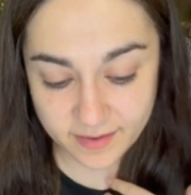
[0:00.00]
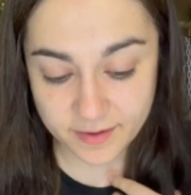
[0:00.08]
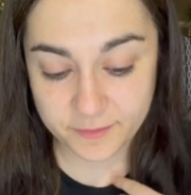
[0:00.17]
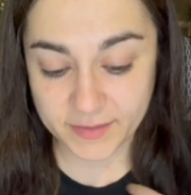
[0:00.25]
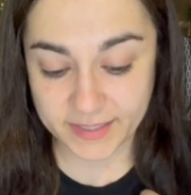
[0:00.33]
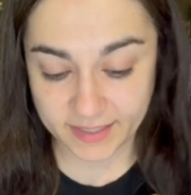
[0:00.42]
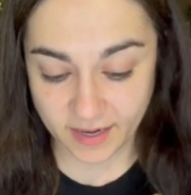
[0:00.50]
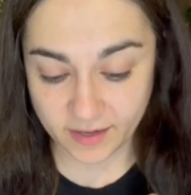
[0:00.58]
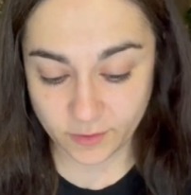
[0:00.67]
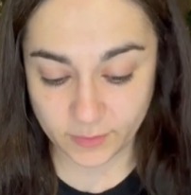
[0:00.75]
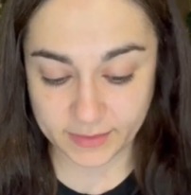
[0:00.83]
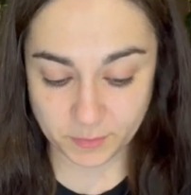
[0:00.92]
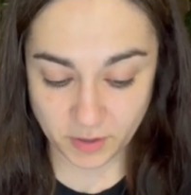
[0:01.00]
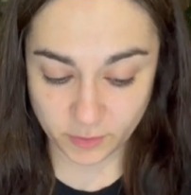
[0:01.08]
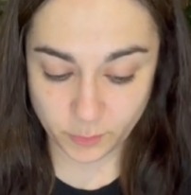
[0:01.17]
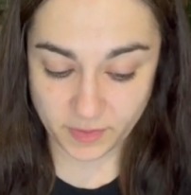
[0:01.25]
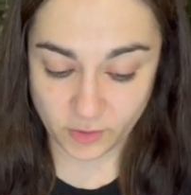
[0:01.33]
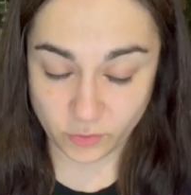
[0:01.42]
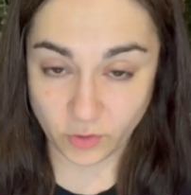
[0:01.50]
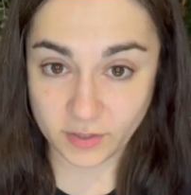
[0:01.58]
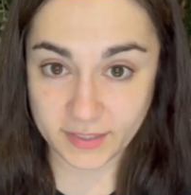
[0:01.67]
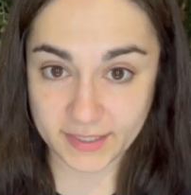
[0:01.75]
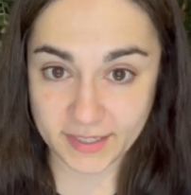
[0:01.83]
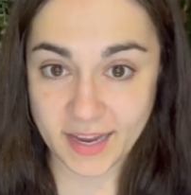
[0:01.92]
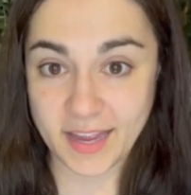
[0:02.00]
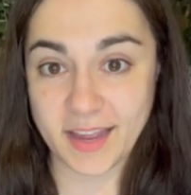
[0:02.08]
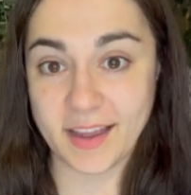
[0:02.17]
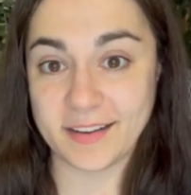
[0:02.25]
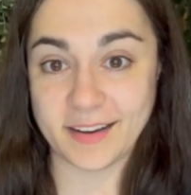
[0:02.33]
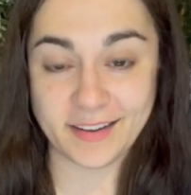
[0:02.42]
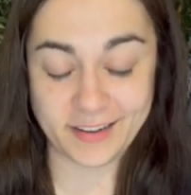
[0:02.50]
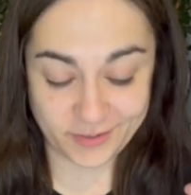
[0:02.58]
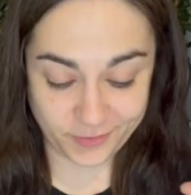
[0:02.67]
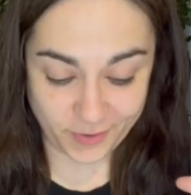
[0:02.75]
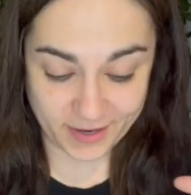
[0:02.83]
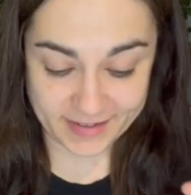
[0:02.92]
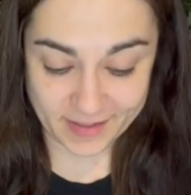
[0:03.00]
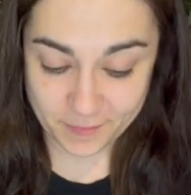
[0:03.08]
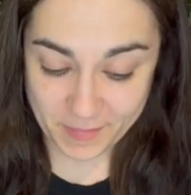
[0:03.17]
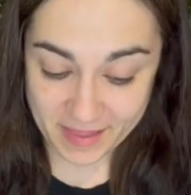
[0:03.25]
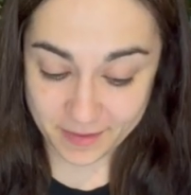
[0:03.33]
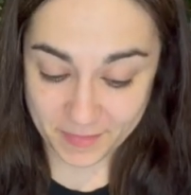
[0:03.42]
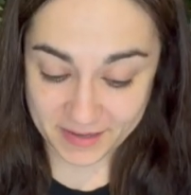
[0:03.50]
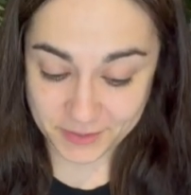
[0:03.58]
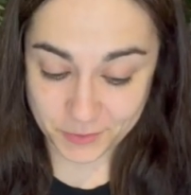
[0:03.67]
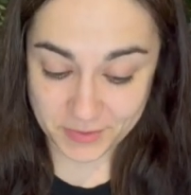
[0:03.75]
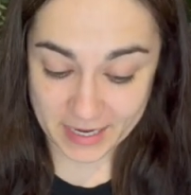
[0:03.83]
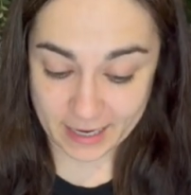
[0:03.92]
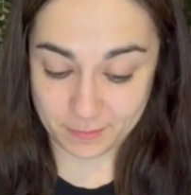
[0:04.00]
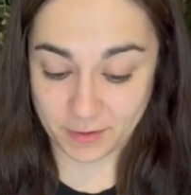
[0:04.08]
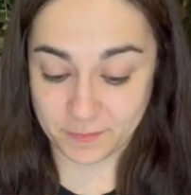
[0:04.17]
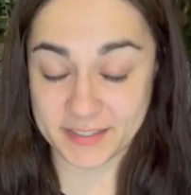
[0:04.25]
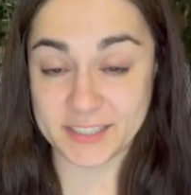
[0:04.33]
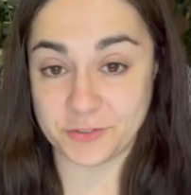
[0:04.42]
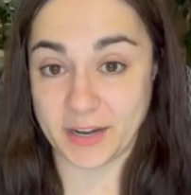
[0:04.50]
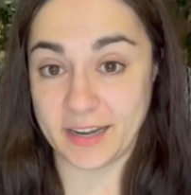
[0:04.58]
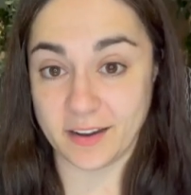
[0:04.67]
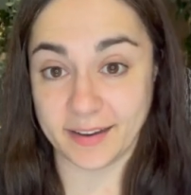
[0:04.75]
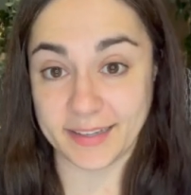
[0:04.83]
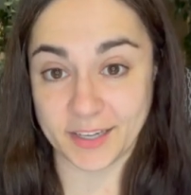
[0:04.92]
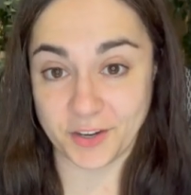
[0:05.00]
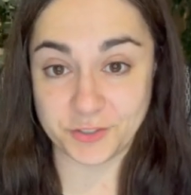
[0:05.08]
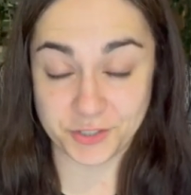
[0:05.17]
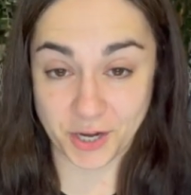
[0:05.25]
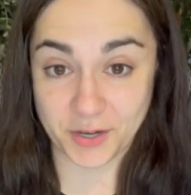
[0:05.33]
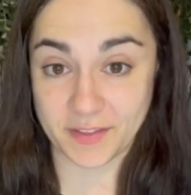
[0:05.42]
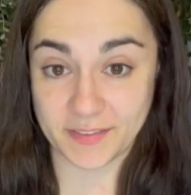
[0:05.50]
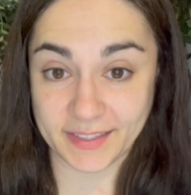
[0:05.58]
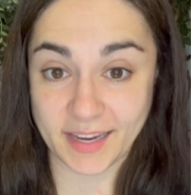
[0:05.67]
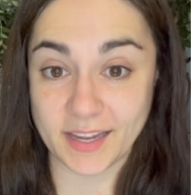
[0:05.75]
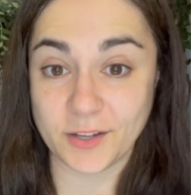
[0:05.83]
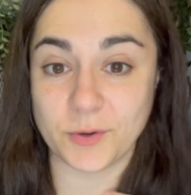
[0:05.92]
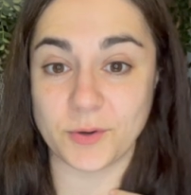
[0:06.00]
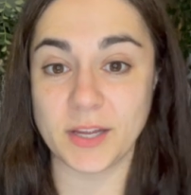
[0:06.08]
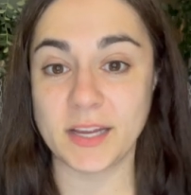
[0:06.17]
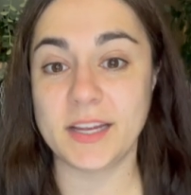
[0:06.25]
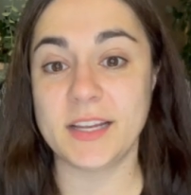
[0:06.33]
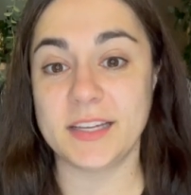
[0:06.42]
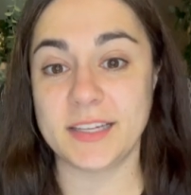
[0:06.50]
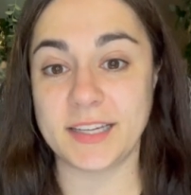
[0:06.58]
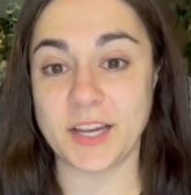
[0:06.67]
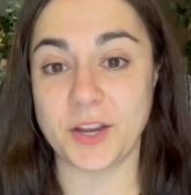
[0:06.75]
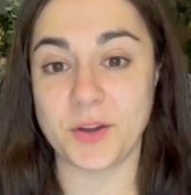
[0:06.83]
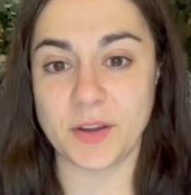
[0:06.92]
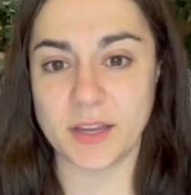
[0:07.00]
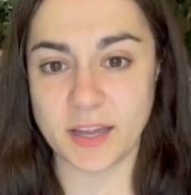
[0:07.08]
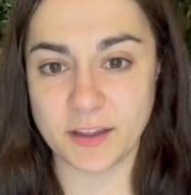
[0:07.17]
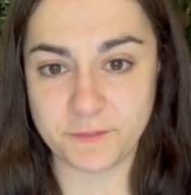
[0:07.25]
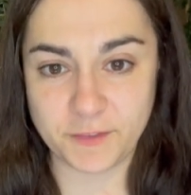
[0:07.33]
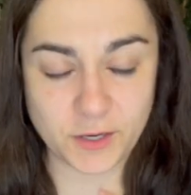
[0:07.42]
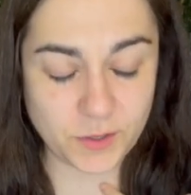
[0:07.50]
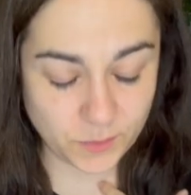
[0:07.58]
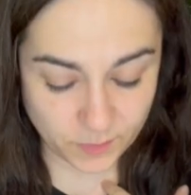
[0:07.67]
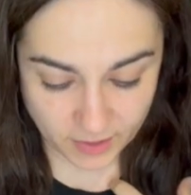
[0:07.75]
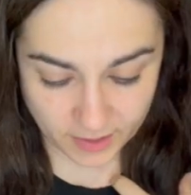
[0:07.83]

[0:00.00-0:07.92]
of the circle is marked with a cross, and I need to write down the mathematical name of the straight line shown in the circle. So a few,